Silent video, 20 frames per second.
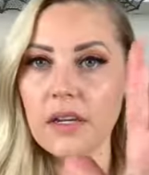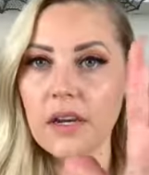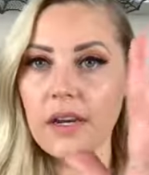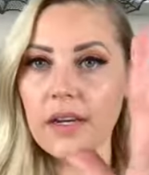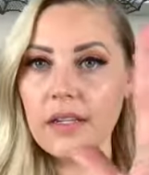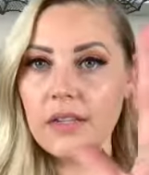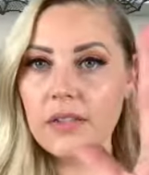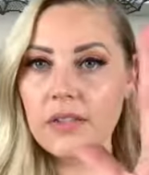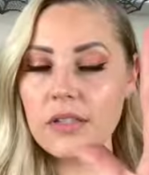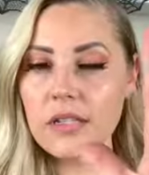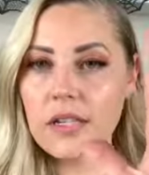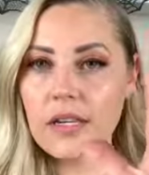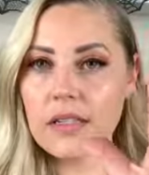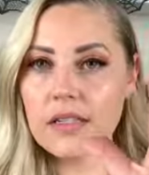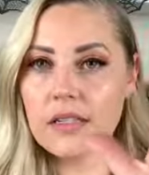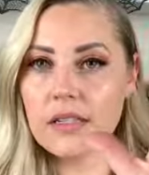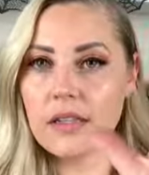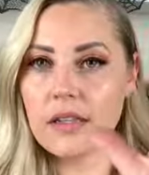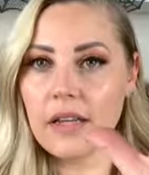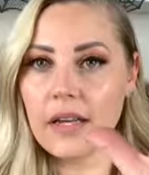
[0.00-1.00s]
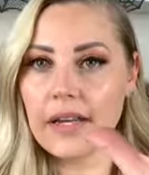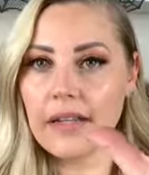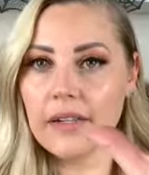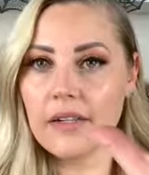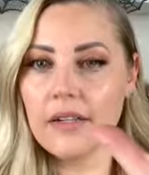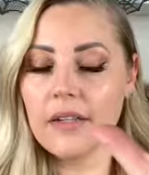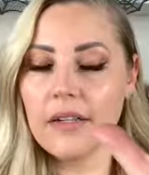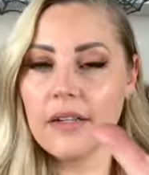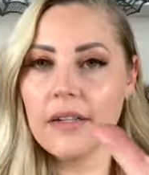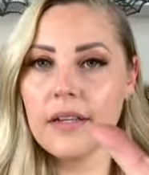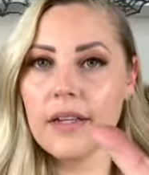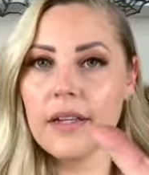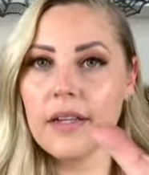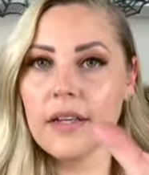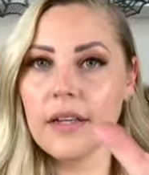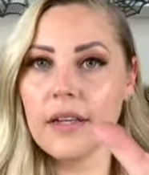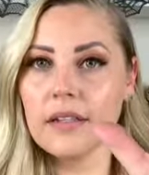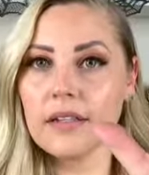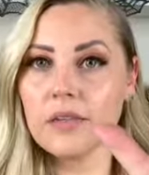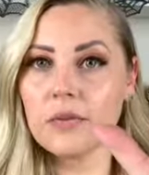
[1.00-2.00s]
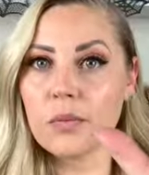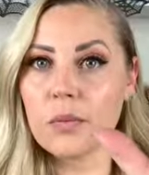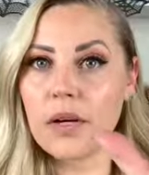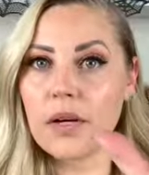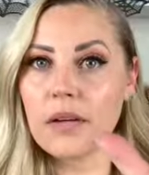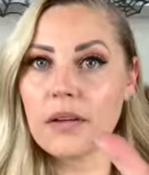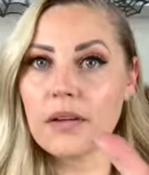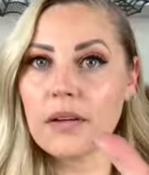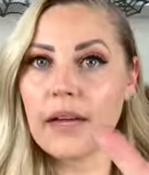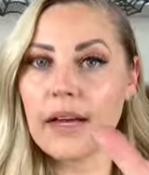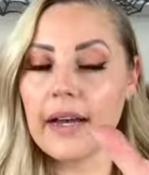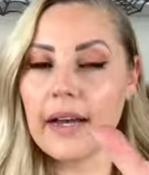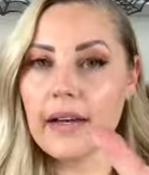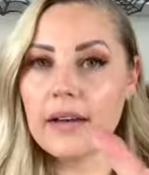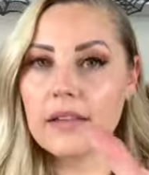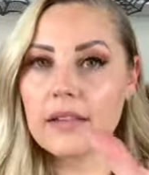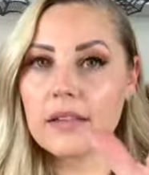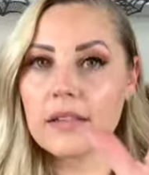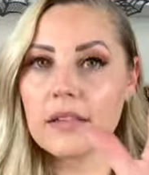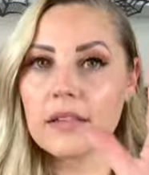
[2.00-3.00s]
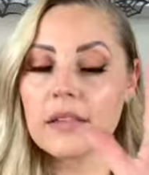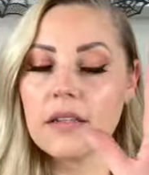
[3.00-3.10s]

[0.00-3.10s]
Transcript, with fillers: I use it as a liner as well as